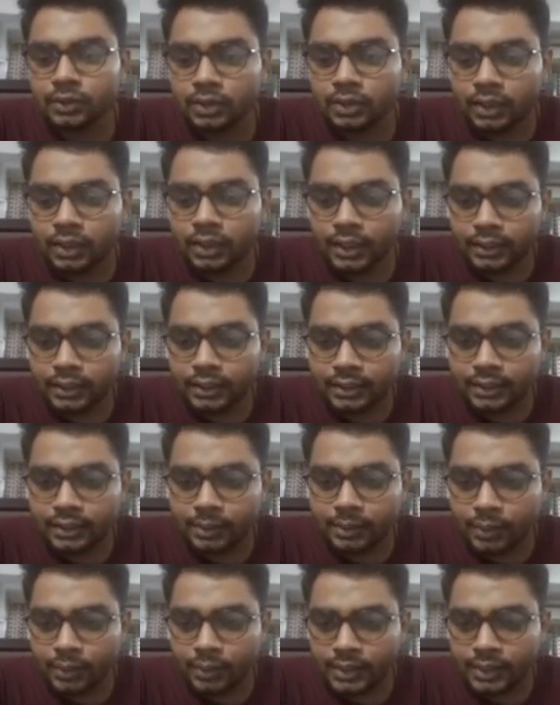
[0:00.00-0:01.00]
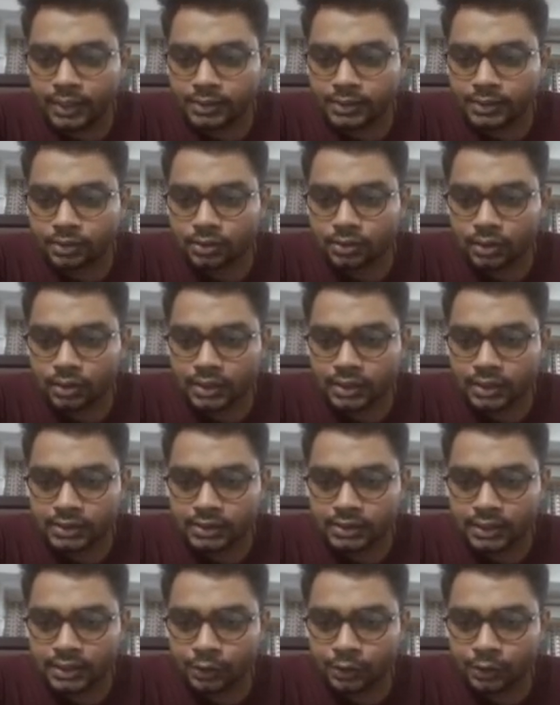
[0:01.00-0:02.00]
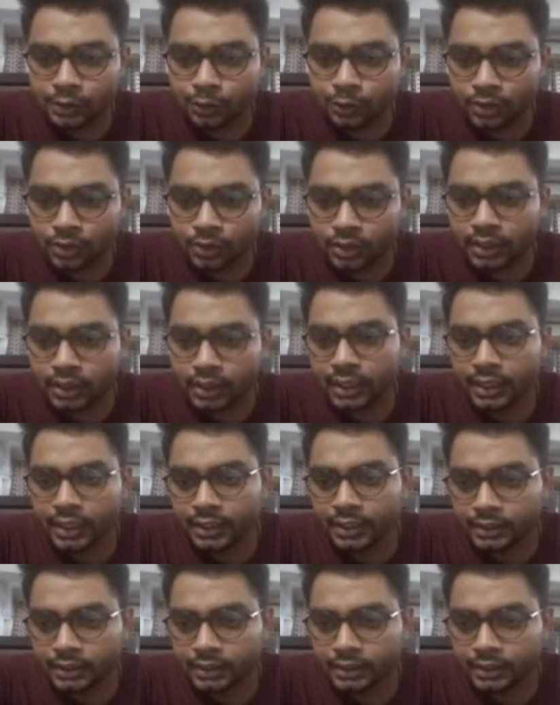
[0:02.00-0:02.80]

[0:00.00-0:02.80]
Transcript: and that part is called as the tool head.